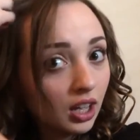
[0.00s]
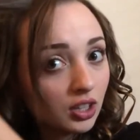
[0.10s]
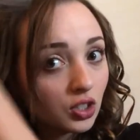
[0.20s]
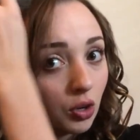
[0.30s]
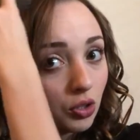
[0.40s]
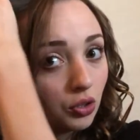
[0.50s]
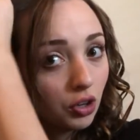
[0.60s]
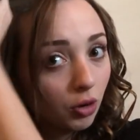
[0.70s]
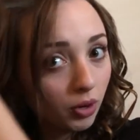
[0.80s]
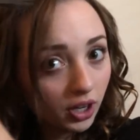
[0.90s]
So you
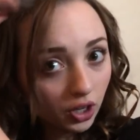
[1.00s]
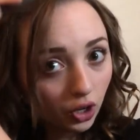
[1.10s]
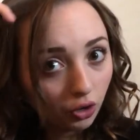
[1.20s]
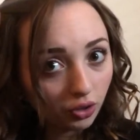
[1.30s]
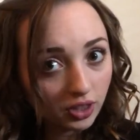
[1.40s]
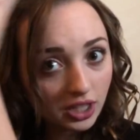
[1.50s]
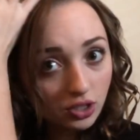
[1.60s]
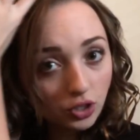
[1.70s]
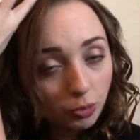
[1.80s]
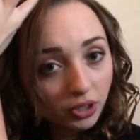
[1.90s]
don't want to curl these
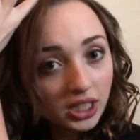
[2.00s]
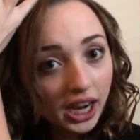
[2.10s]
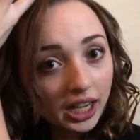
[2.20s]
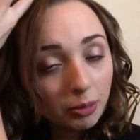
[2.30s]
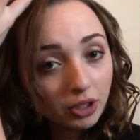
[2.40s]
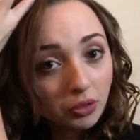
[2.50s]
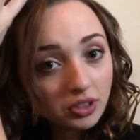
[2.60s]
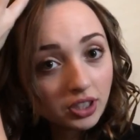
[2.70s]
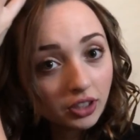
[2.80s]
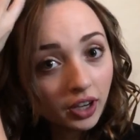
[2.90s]
super tight up close
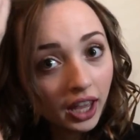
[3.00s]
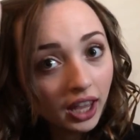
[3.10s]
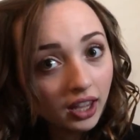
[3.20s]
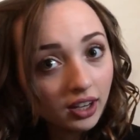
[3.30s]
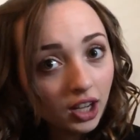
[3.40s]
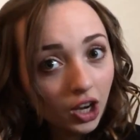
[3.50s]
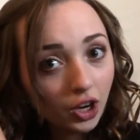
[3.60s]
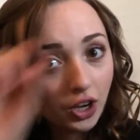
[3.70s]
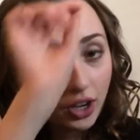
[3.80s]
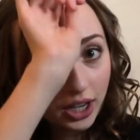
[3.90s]
to your head or
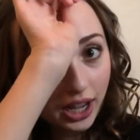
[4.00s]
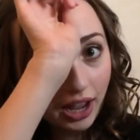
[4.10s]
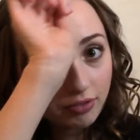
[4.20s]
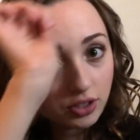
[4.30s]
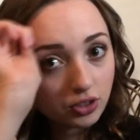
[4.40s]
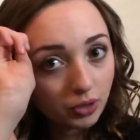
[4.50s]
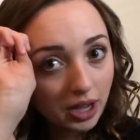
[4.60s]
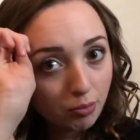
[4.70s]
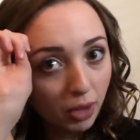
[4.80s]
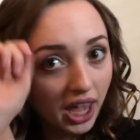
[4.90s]
you're going to have
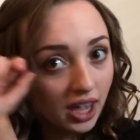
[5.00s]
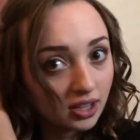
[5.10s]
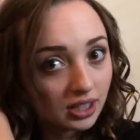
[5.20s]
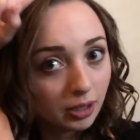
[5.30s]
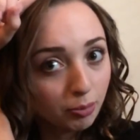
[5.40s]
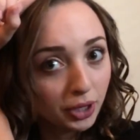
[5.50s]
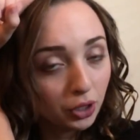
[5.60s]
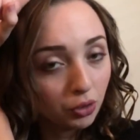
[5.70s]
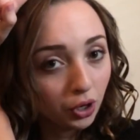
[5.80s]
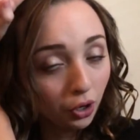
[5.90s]
straight bangs and a big
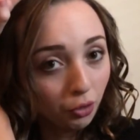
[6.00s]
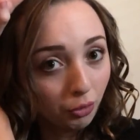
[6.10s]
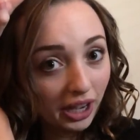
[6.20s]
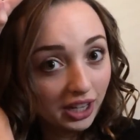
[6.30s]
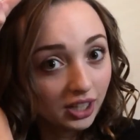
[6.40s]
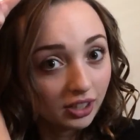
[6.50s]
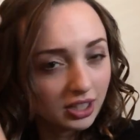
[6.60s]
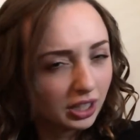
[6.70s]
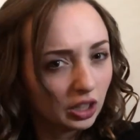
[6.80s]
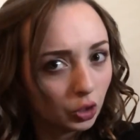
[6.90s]
old curl right here and it's
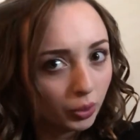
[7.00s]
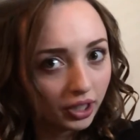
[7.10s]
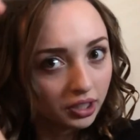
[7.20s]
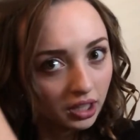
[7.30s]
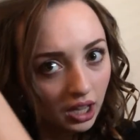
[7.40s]
going to look weird.